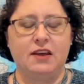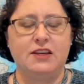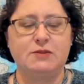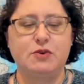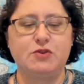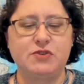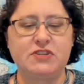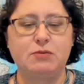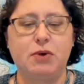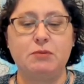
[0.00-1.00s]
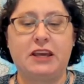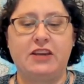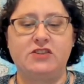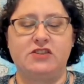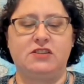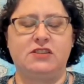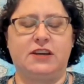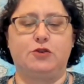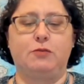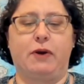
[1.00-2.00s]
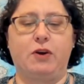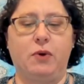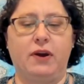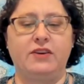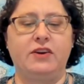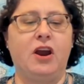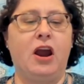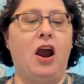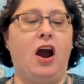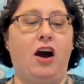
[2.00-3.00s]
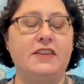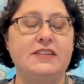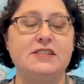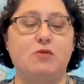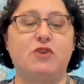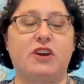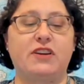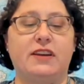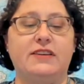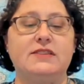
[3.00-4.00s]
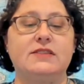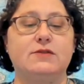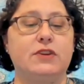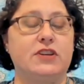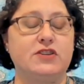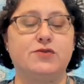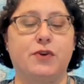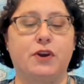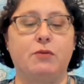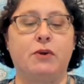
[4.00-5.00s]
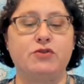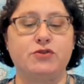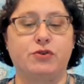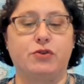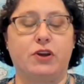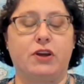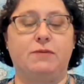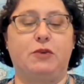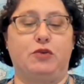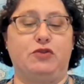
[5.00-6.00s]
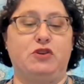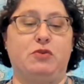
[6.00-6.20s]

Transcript: His most recent publication, together with Michael Weiner, on this subject is Religious Freedom Under Scrutiny, University